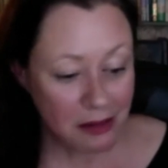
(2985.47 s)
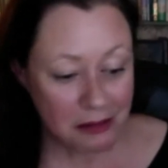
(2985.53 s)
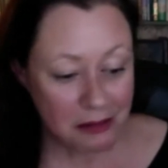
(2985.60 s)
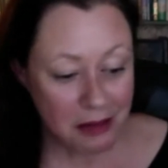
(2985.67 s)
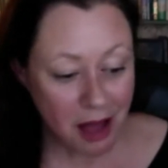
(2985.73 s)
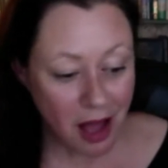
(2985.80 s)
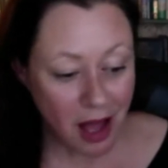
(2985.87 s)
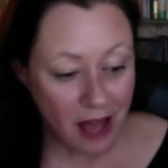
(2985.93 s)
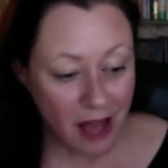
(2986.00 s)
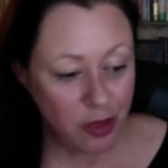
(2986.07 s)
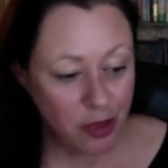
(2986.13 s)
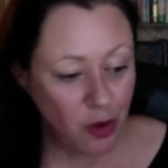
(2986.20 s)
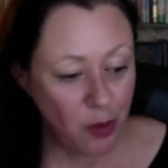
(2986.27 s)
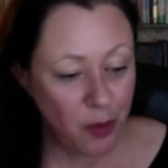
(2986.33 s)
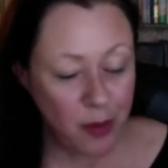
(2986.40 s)
I thought,
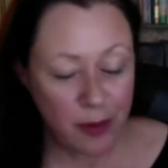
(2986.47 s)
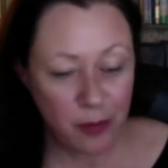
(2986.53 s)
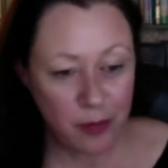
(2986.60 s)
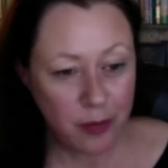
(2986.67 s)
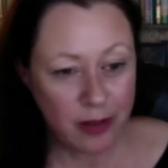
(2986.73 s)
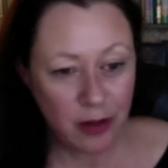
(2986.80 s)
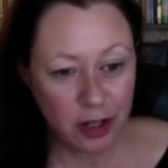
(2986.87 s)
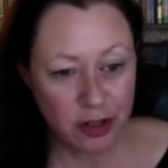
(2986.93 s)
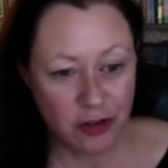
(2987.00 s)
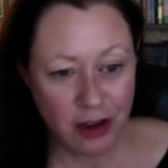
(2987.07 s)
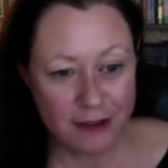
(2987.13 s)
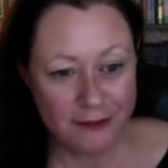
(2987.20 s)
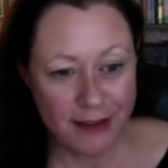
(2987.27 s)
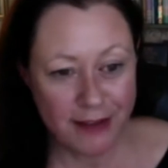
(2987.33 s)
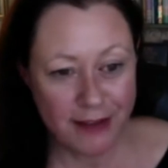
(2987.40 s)
well, we've got to try and
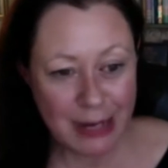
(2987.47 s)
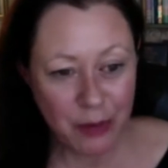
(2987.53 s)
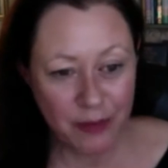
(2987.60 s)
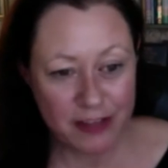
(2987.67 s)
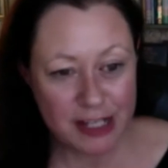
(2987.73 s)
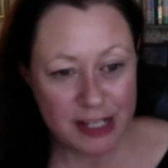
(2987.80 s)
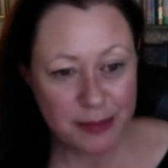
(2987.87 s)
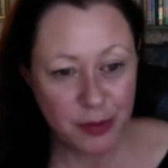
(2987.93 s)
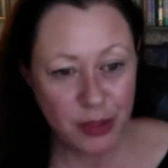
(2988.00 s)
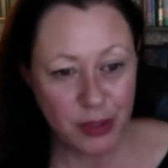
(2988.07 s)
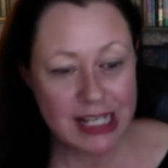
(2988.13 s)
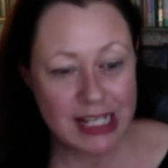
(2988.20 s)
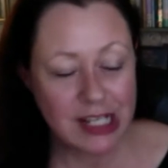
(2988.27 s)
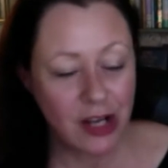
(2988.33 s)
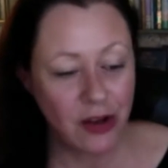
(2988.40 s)
find out what this book
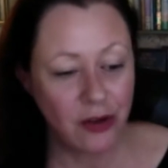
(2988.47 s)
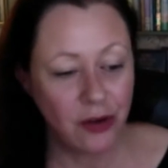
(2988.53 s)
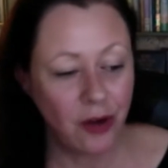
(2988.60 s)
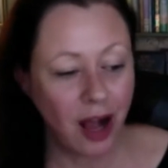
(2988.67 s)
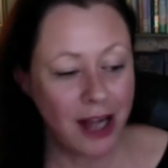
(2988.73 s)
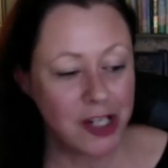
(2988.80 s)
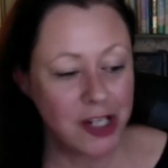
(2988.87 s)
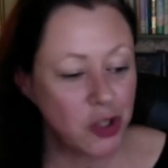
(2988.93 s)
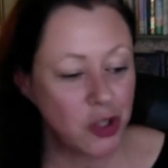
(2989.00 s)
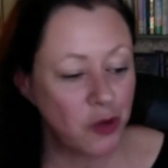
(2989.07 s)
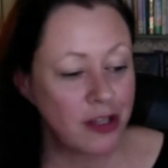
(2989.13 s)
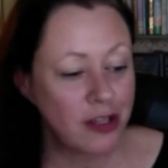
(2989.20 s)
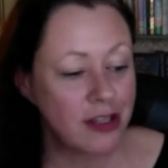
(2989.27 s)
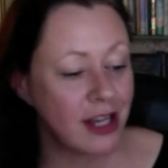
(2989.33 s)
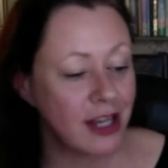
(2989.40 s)
is. So I undertook
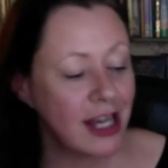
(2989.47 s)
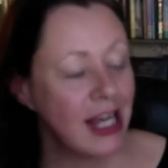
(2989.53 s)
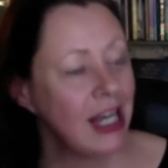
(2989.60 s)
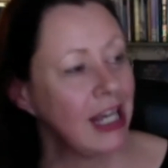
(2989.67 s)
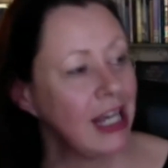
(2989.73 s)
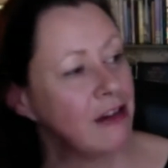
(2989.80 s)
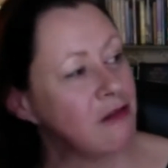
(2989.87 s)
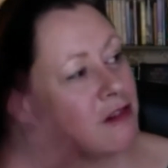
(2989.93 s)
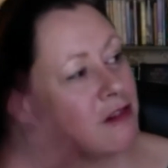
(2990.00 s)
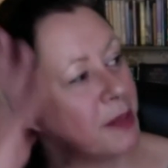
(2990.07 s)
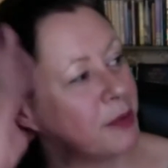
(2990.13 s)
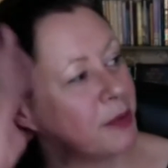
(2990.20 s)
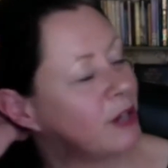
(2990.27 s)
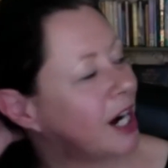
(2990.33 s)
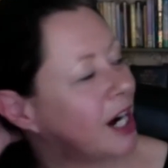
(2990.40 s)
this
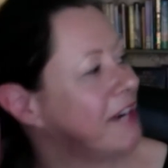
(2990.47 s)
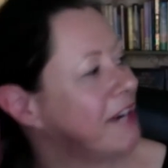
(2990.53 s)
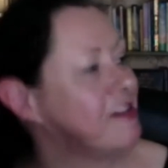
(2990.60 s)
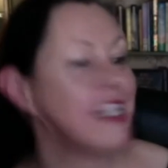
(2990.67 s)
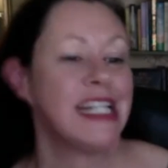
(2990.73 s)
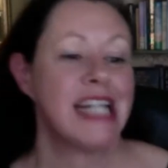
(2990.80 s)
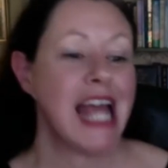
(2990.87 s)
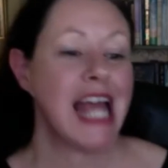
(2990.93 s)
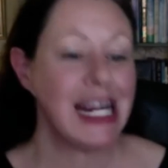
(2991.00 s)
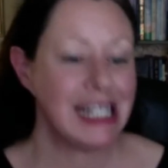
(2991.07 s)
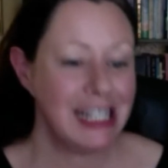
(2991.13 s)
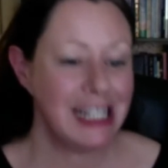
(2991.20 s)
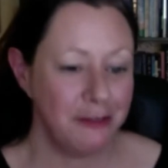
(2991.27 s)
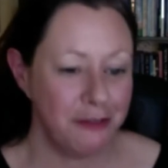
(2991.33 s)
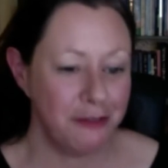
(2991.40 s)
incredible kind of
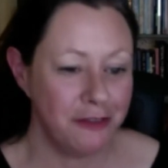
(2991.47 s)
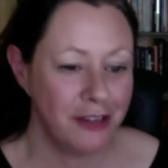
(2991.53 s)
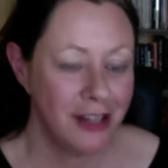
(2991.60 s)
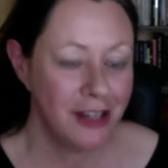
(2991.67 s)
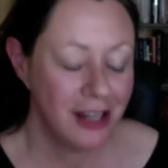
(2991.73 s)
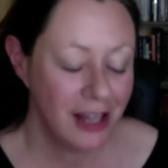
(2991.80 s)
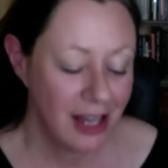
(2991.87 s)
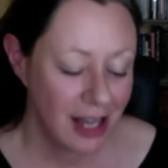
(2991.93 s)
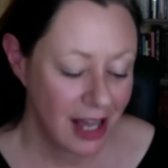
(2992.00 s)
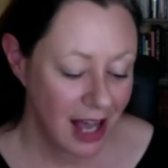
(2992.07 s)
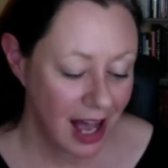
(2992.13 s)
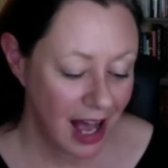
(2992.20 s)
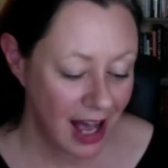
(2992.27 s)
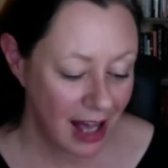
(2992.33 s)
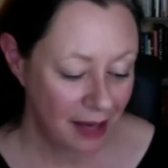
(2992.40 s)
detective
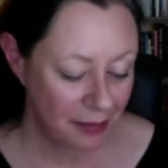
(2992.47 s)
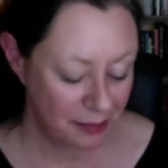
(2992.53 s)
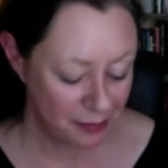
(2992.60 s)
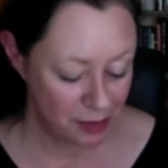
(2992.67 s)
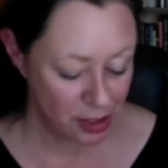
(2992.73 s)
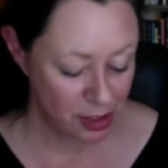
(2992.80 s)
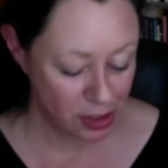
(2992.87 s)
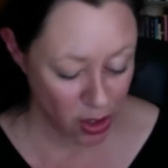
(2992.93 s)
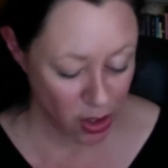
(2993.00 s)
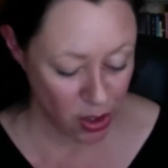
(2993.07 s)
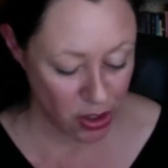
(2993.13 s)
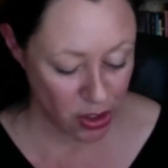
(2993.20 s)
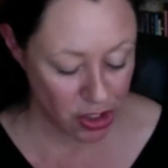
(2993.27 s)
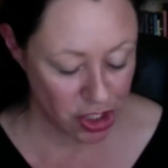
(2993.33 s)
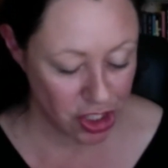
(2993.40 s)

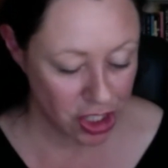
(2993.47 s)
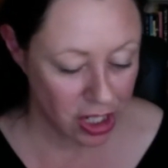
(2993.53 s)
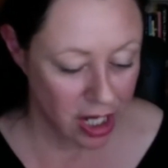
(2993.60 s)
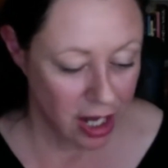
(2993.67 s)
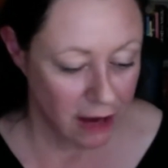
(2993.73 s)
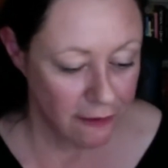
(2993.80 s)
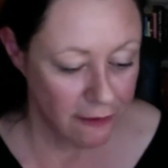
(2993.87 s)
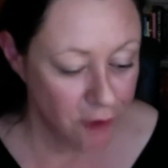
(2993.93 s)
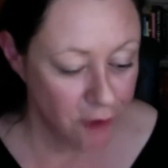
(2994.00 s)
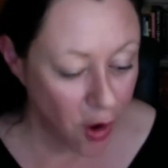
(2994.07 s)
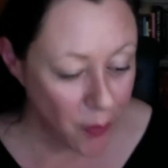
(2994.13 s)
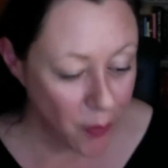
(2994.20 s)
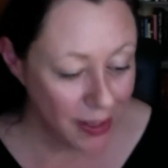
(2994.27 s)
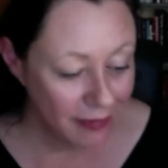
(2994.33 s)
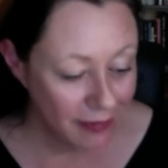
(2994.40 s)
search,
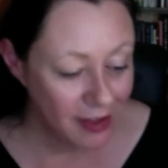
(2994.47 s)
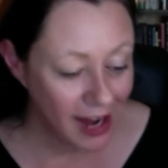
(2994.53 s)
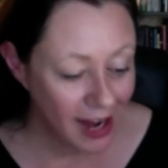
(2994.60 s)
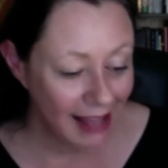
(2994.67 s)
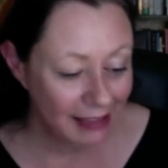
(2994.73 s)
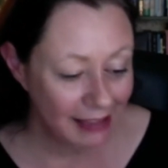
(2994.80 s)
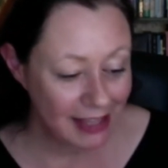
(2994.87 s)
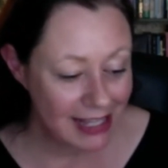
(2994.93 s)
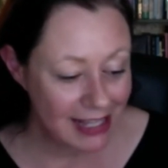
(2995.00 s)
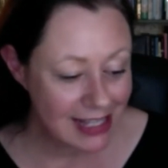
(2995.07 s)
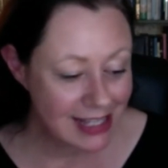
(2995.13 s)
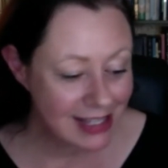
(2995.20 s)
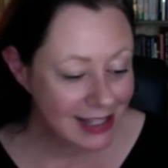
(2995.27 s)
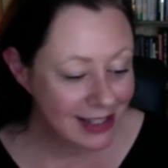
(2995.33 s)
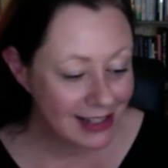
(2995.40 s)
following
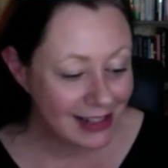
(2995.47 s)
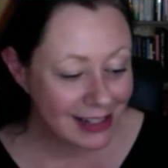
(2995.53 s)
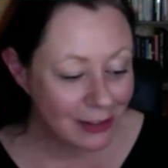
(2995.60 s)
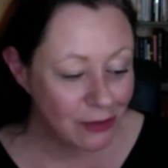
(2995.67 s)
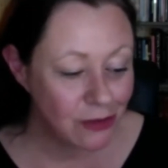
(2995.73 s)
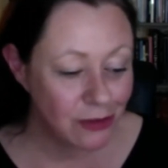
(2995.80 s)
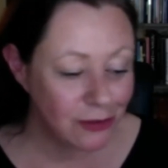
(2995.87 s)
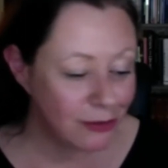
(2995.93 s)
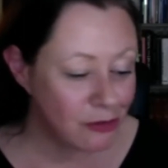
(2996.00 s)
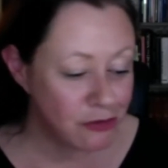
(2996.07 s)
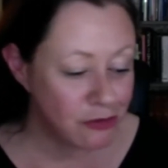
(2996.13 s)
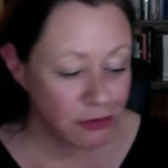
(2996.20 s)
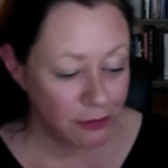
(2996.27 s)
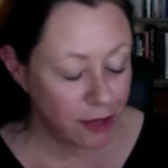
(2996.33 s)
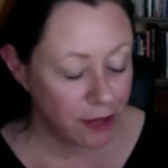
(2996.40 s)
these little
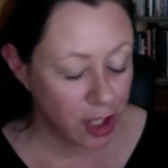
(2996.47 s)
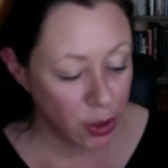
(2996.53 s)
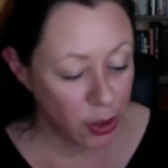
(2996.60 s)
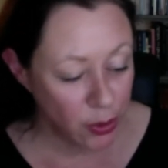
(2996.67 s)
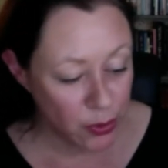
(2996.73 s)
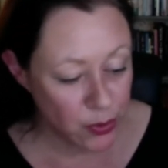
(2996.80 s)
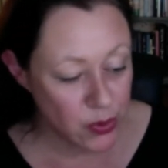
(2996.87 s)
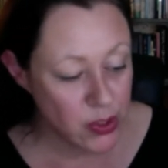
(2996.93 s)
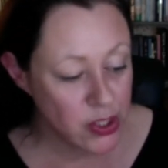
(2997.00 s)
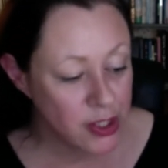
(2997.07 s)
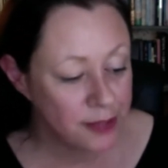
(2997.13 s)
clues.